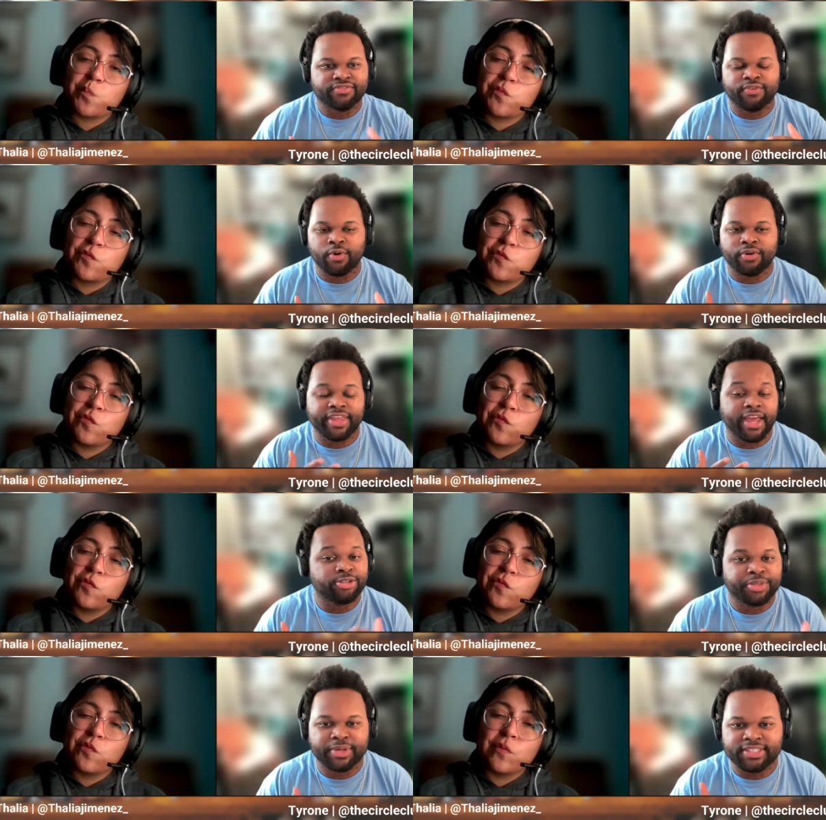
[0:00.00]
Speaker 1: for the L G
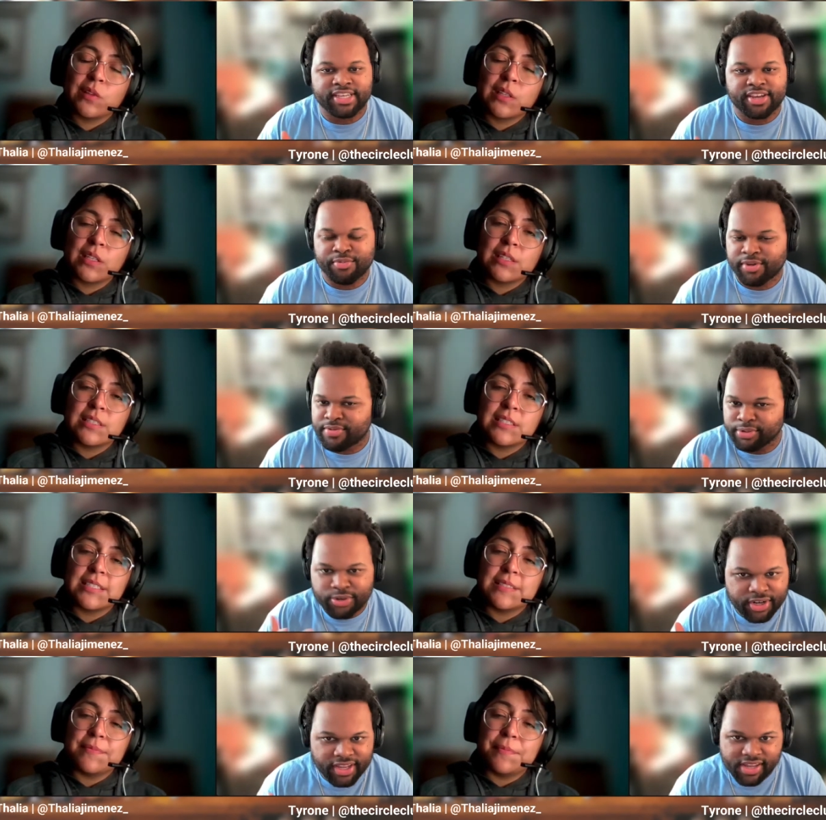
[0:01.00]
B T Q
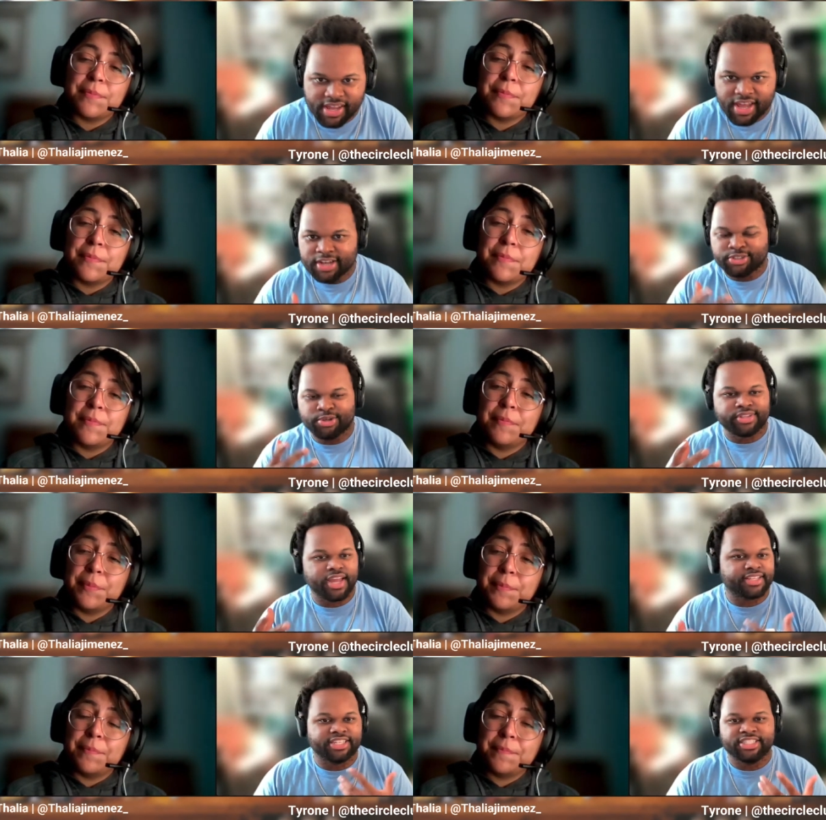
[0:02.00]
community? Do you think
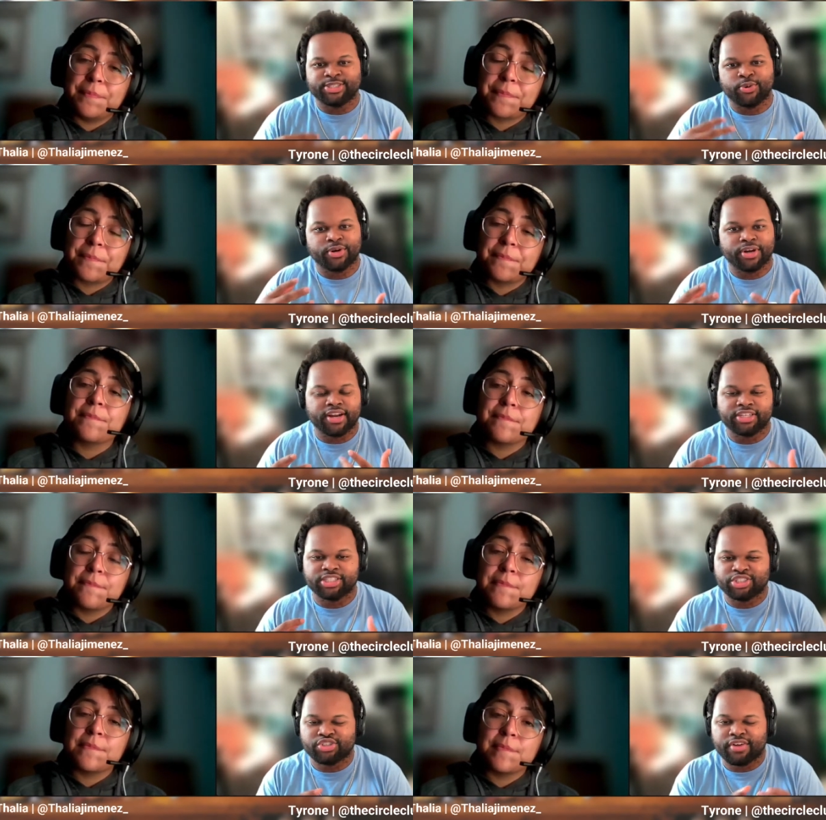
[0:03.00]
that she's sort of going to just
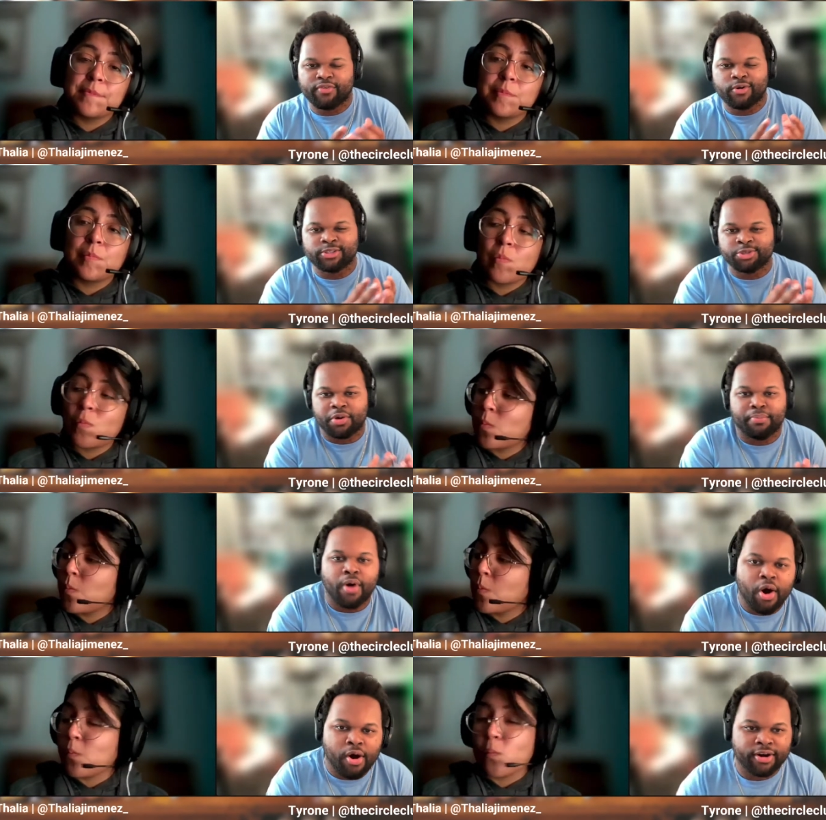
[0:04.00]
try to focus on
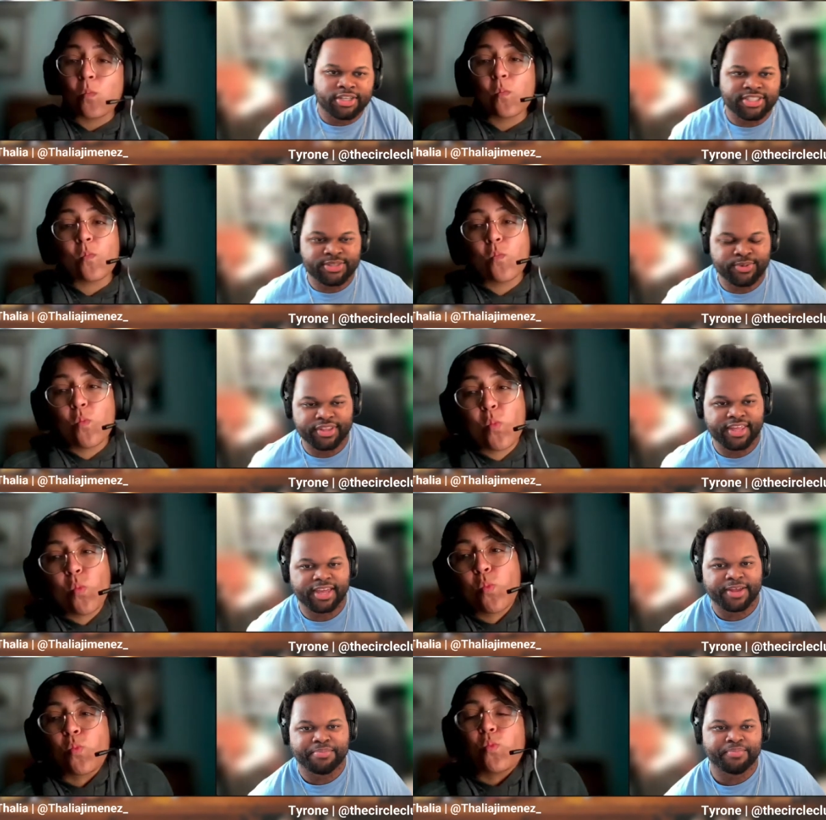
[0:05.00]
Mars? What are you thinking?
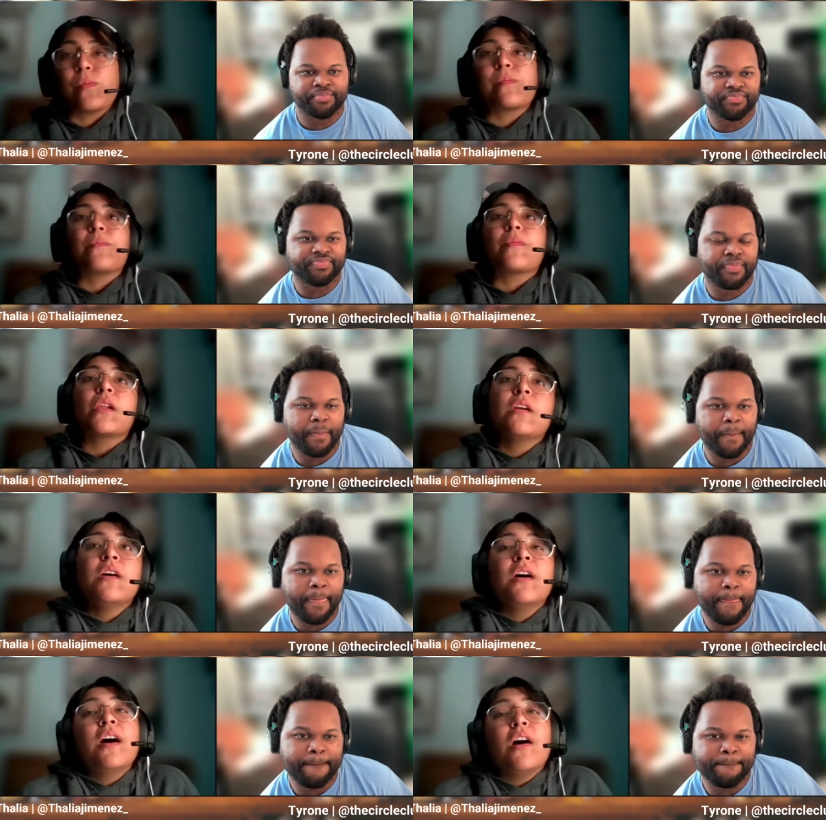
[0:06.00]
Speaker 2: Mm-hmm.
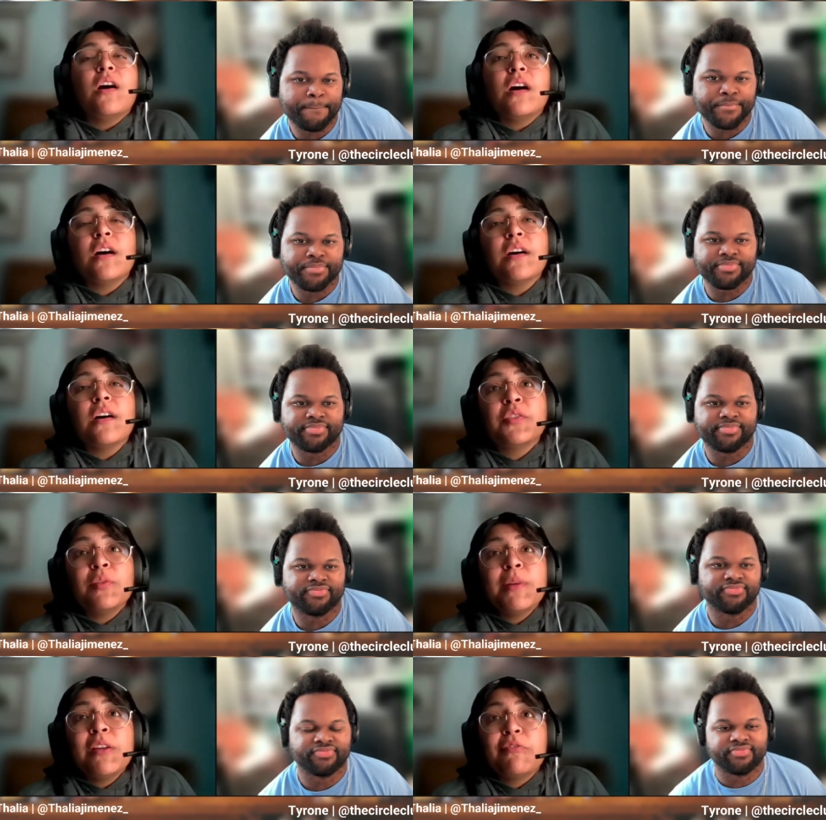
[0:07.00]
Oh, there's so
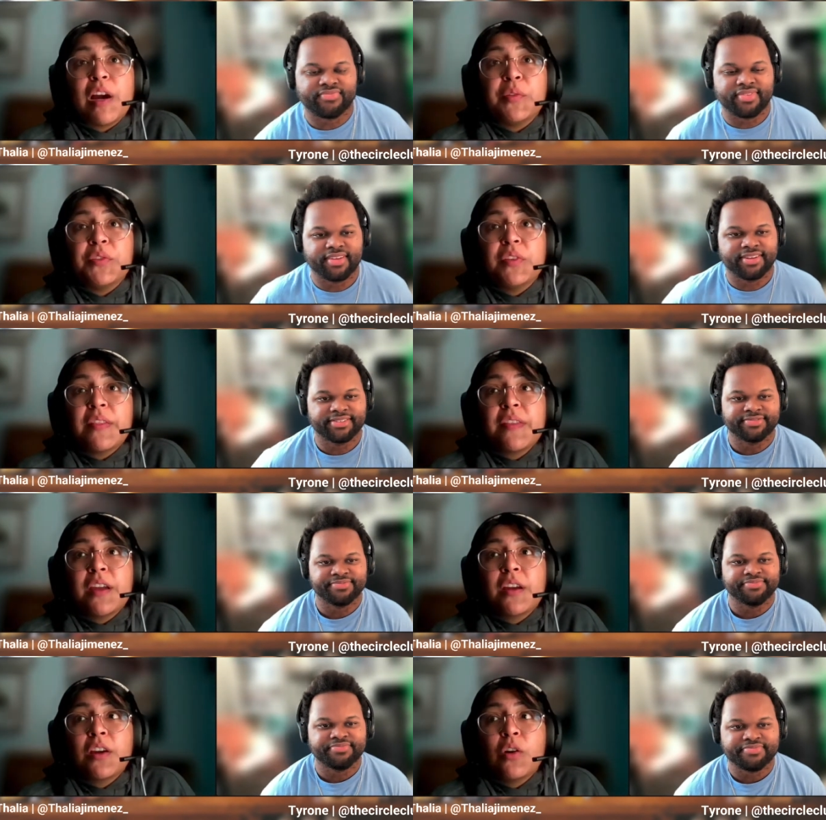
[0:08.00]
many routes that they
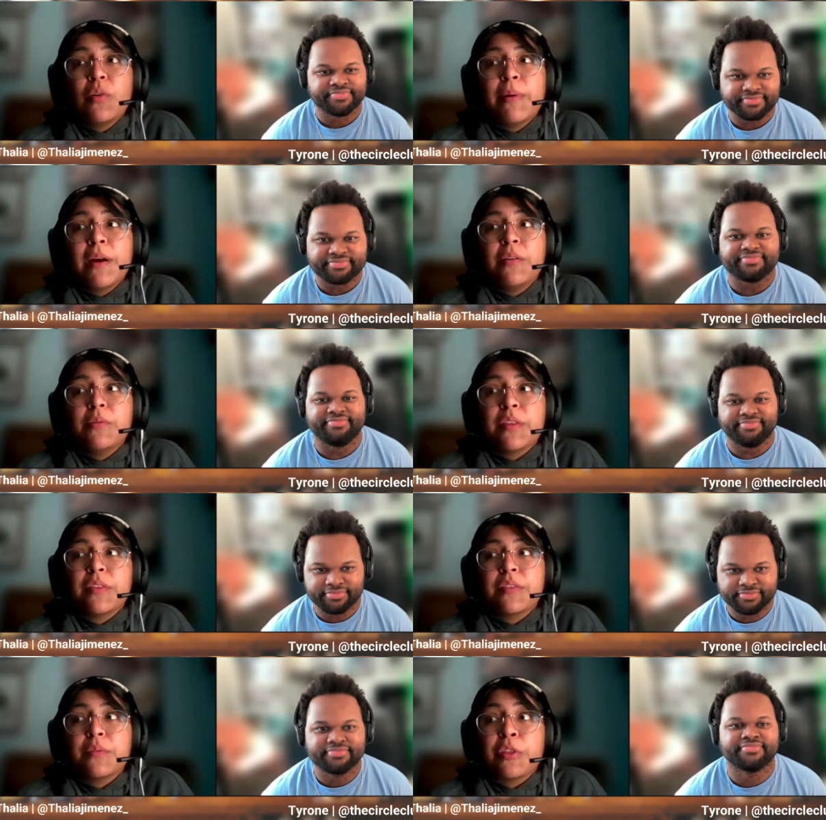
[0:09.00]
could go about with,
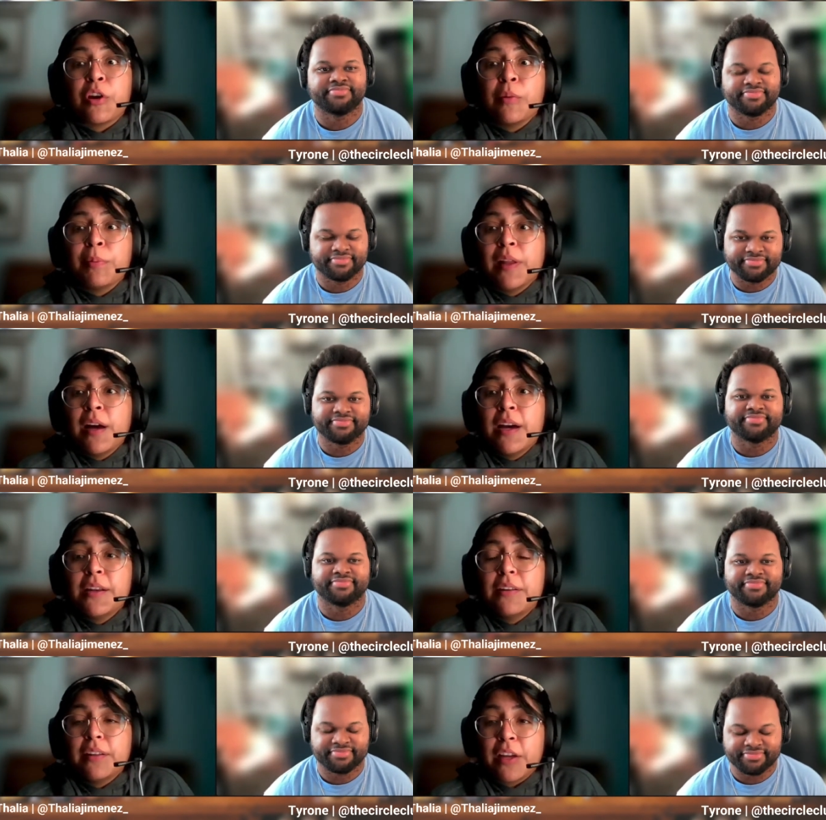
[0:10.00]
with her plot,
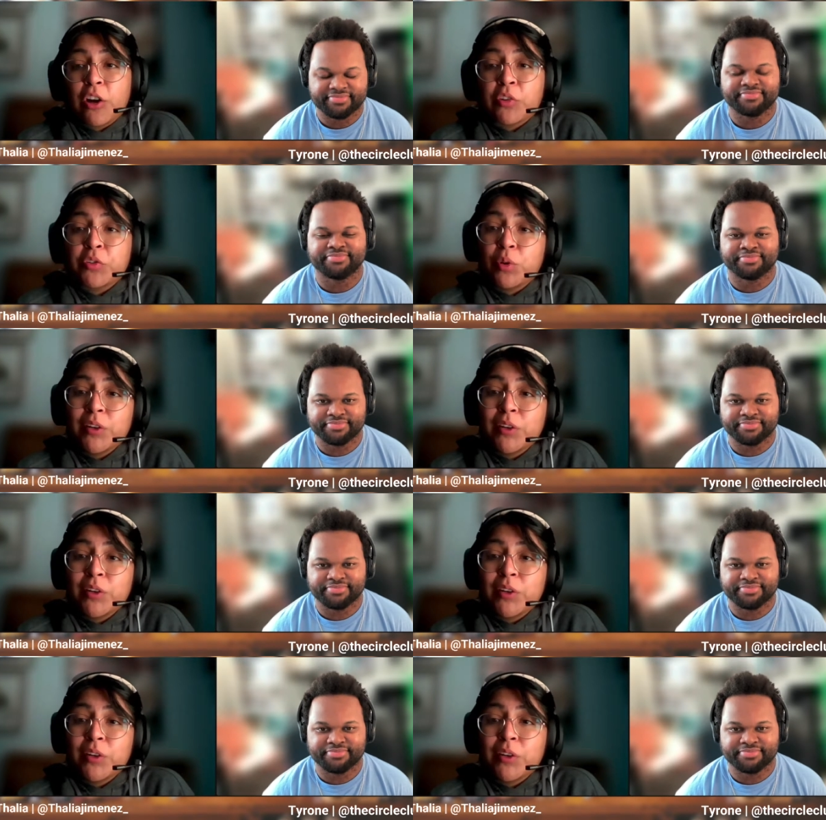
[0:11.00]
like her mm-hmm.